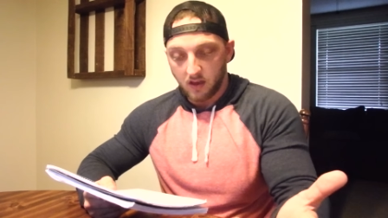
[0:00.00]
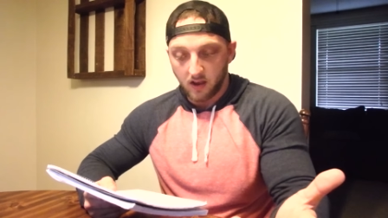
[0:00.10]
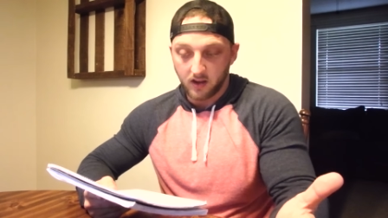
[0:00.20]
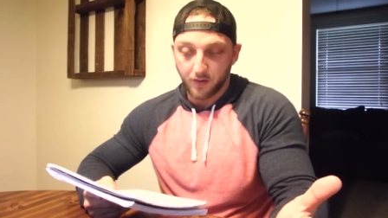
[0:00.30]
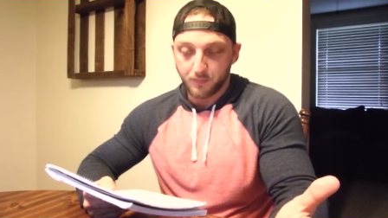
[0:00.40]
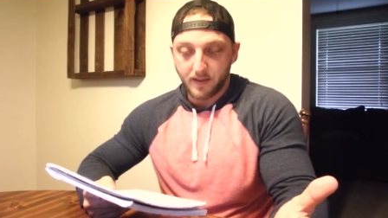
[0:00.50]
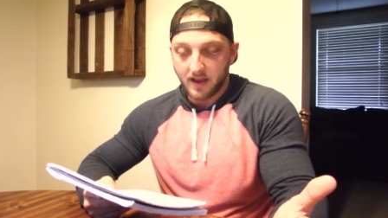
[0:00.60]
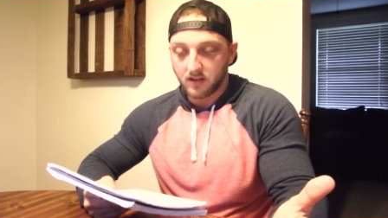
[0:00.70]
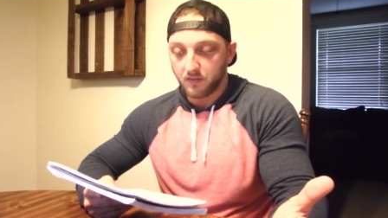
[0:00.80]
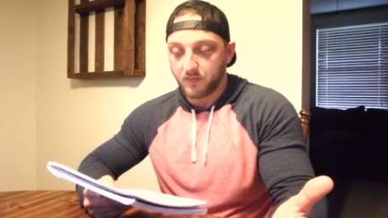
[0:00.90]
And it comes
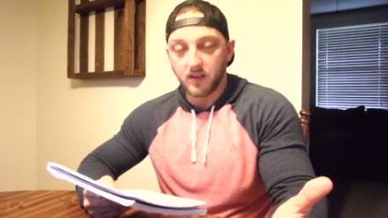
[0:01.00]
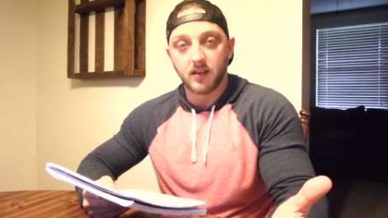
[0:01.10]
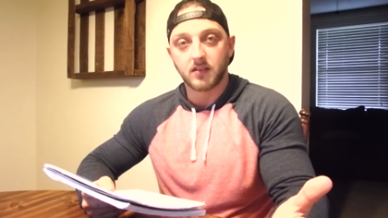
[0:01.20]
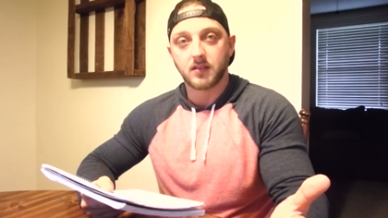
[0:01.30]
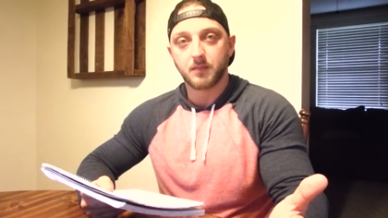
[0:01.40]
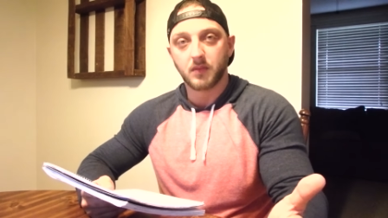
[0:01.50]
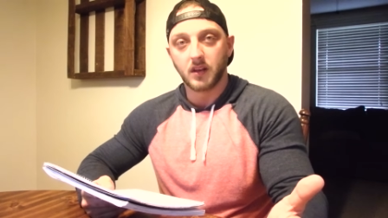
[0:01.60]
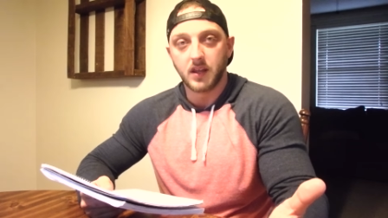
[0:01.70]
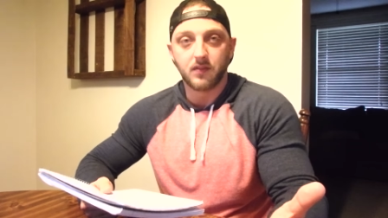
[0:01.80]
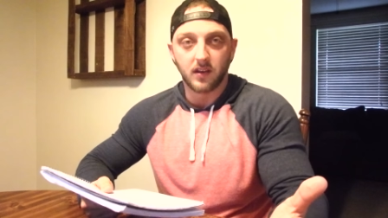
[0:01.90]
back to fitness,
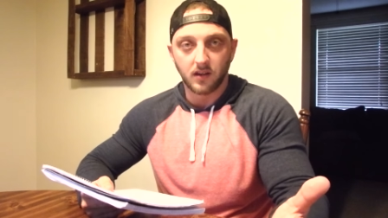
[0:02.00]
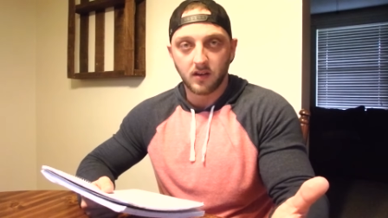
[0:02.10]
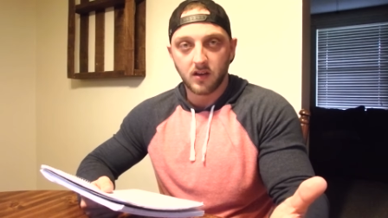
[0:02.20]
lifting,